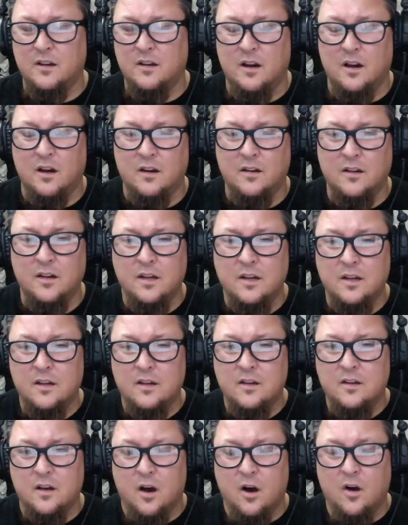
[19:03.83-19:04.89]

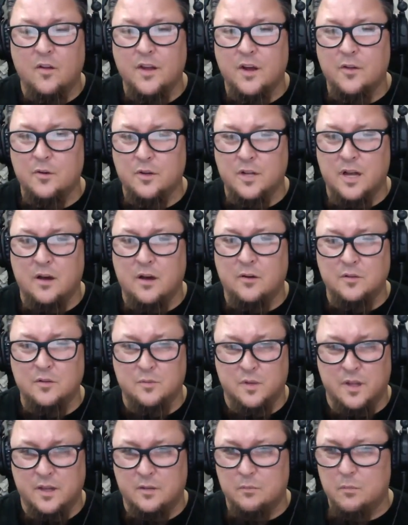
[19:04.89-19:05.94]
all the other
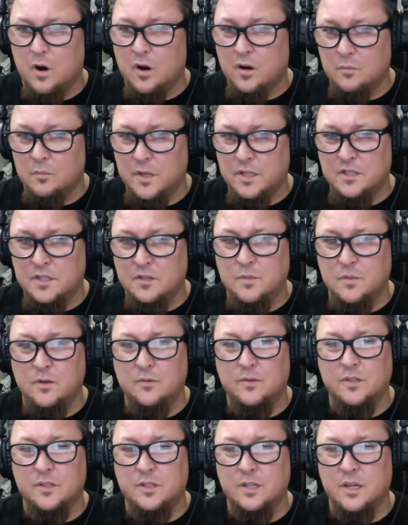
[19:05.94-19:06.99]
towns, like Mark mentioned,
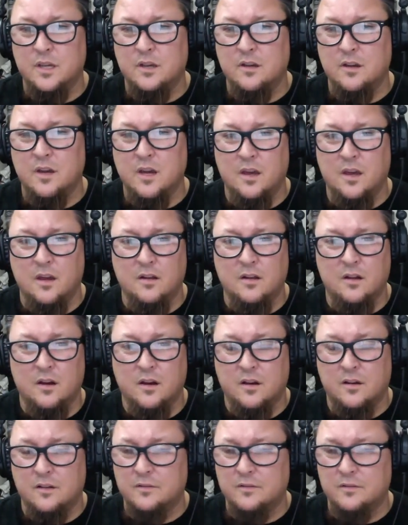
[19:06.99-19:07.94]
Munising and